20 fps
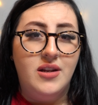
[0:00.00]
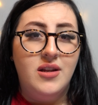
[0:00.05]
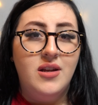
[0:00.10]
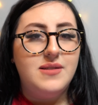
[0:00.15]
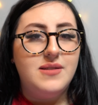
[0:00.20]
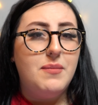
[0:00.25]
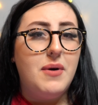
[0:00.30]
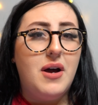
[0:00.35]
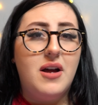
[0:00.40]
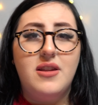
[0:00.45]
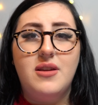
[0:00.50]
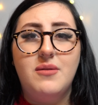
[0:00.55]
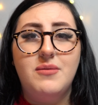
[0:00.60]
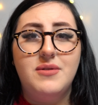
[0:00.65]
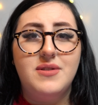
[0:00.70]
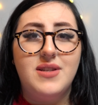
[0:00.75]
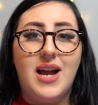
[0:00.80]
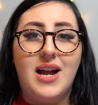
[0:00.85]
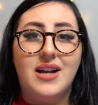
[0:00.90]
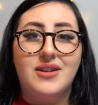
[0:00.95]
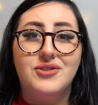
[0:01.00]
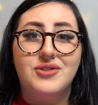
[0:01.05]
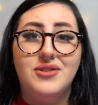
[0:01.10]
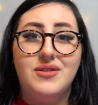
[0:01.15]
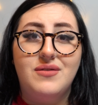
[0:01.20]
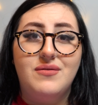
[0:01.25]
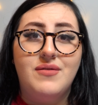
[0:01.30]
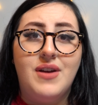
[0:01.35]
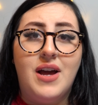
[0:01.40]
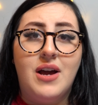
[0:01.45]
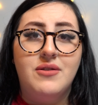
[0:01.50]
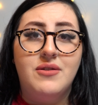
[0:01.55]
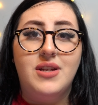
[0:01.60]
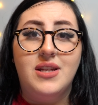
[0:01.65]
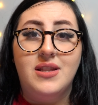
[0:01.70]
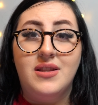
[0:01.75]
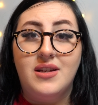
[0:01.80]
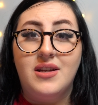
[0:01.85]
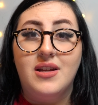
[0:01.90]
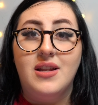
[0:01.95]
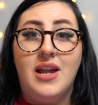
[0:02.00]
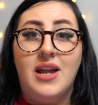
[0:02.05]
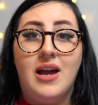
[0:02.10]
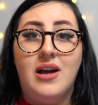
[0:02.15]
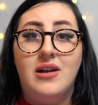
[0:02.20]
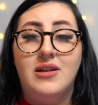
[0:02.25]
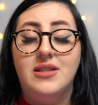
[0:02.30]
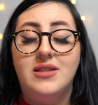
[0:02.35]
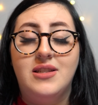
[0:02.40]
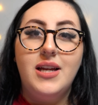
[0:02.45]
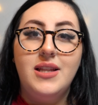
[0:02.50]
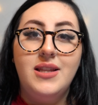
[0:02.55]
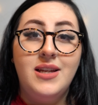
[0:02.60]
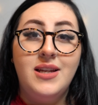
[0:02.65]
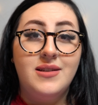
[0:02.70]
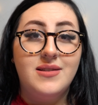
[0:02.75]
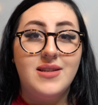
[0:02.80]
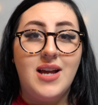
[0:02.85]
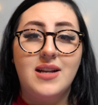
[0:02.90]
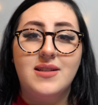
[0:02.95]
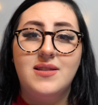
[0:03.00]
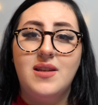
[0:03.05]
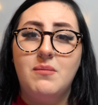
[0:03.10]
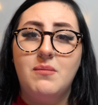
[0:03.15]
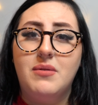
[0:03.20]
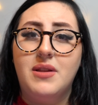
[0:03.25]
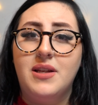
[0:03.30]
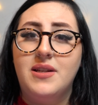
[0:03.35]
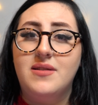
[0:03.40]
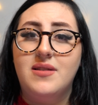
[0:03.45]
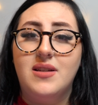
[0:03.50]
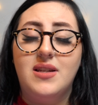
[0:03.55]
his body was actually found in the canal and in the exact same place